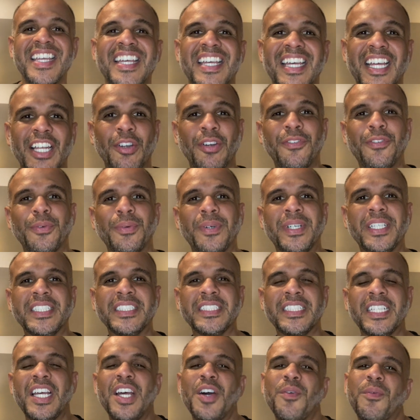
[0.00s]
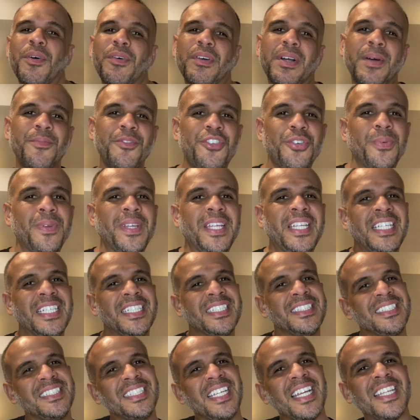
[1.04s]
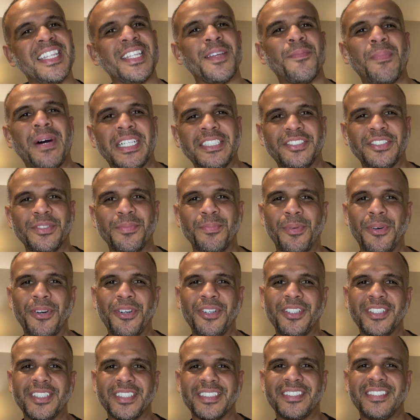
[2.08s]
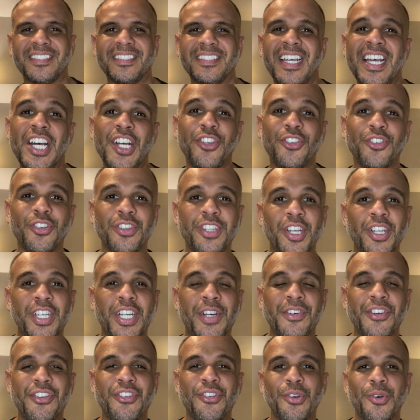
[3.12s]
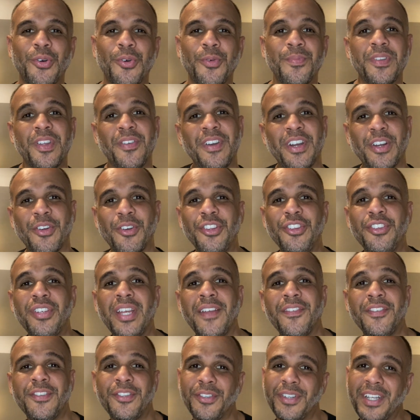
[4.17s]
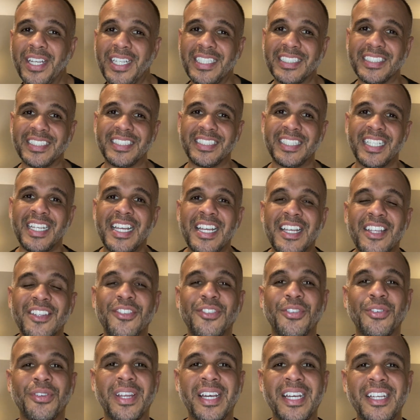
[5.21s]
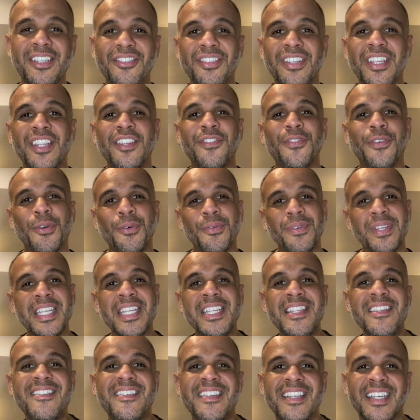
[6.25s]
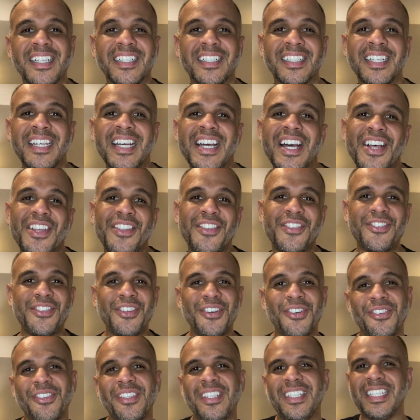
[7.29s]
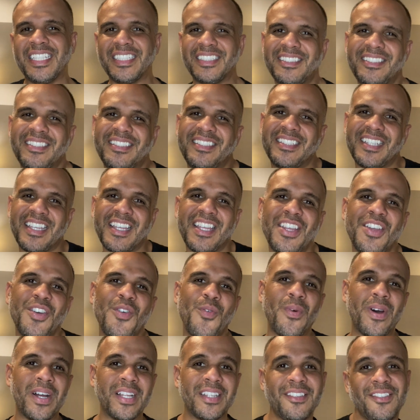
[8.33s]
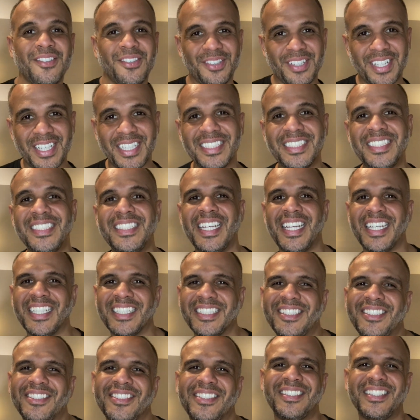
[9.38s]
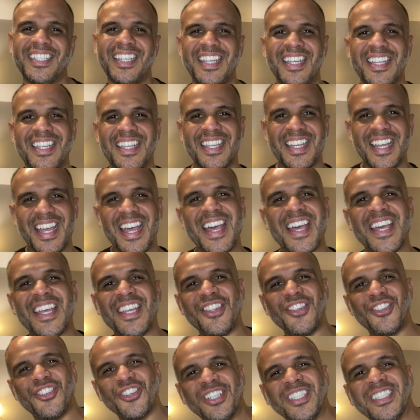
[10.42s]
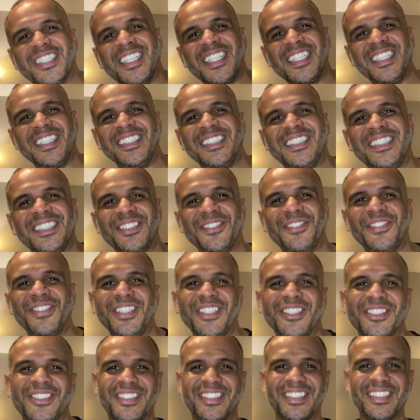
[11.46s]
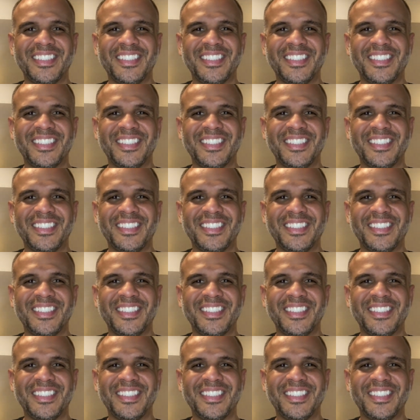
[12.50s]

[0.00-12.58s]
Hello everyone, welcome to William and the Magic Box. Today on our show, we are going to have Suraj. Suraj is from India, so let's see what Suraj has to say. Enjoy the interview.